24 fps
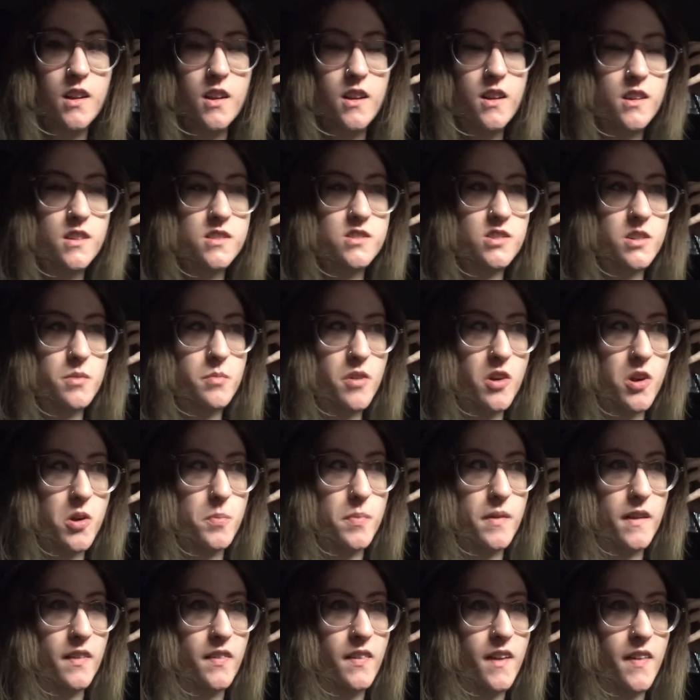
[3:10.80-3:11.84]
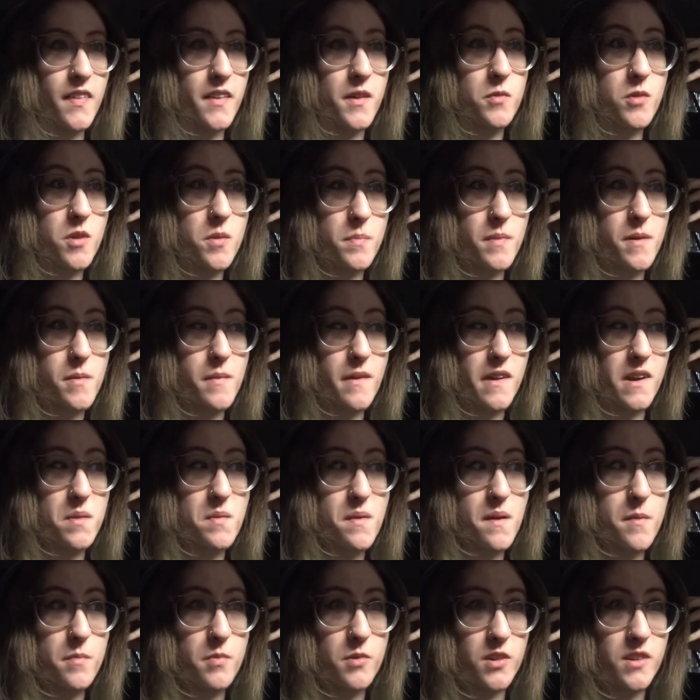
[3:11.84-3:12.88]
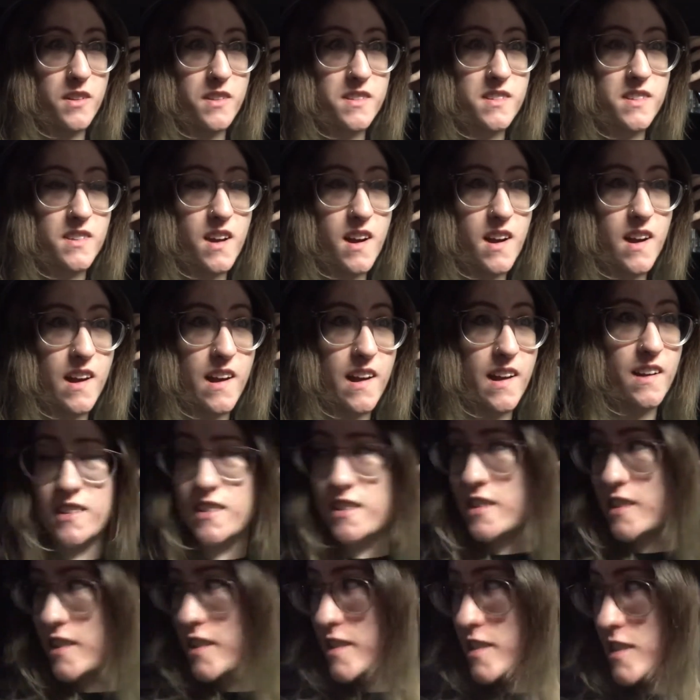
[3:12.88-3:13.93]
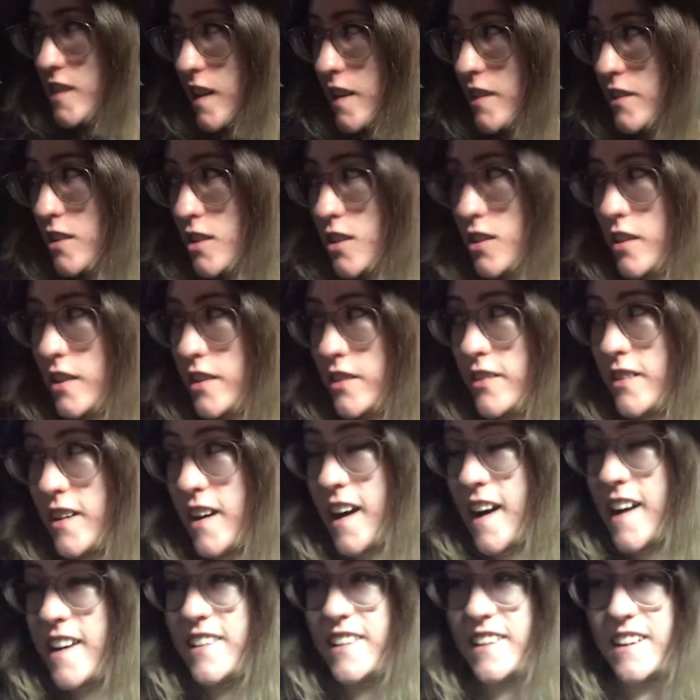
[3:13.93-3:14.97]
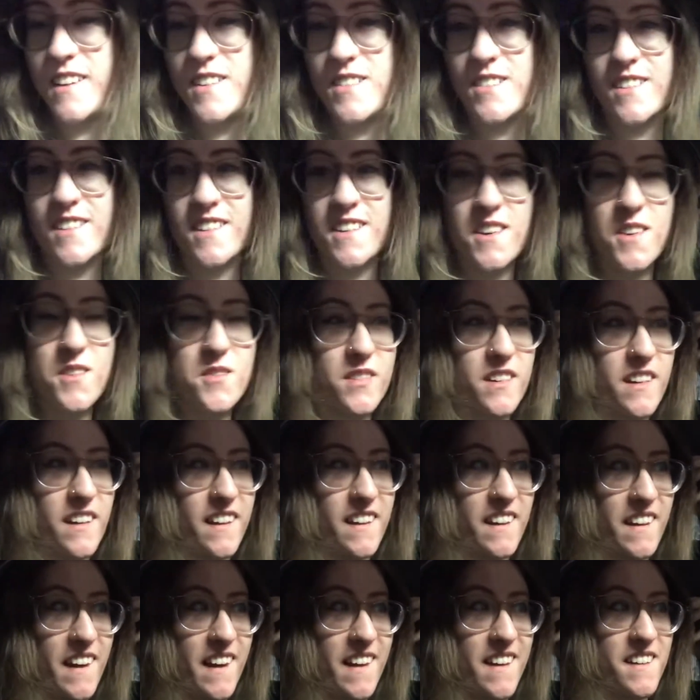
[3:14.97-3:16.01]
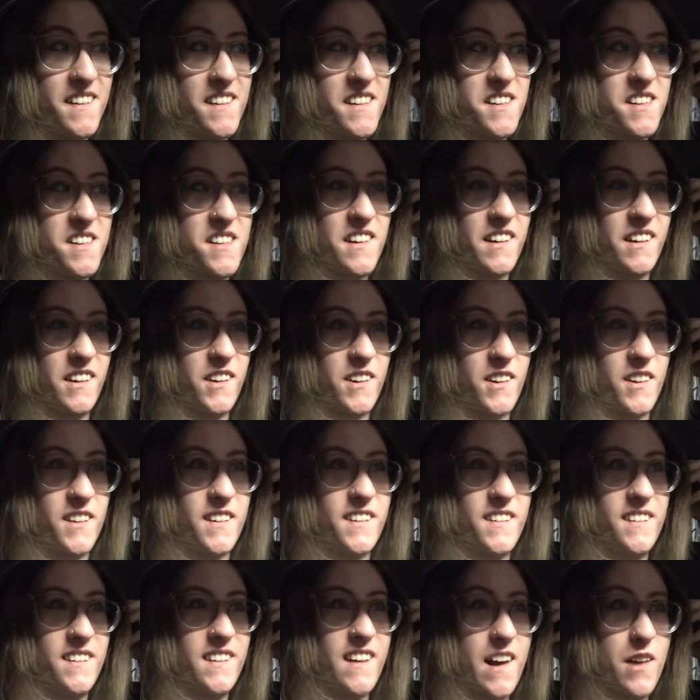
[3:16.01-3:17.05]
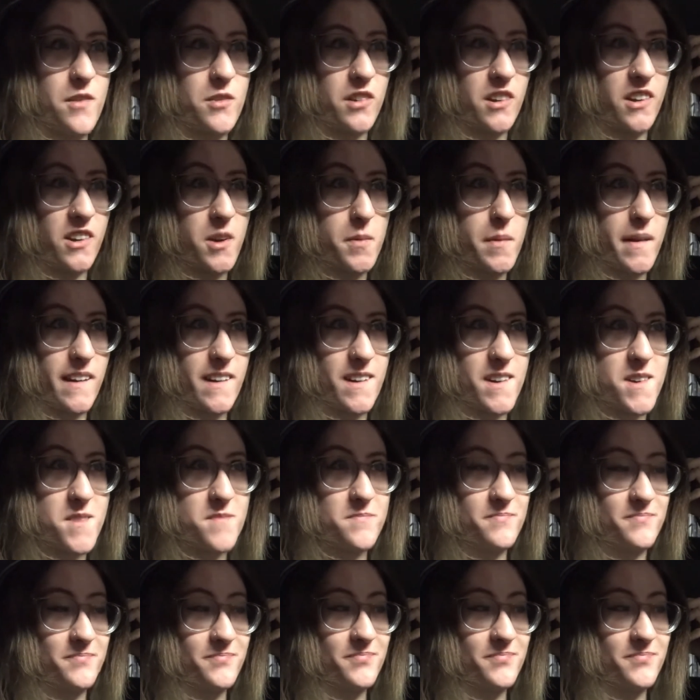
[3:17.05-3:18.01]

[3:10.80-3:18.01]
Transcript: So I'm hoping that there won't be many people inside. Just like not gonna lie, like I really don't want to get out and go. I want to go back home.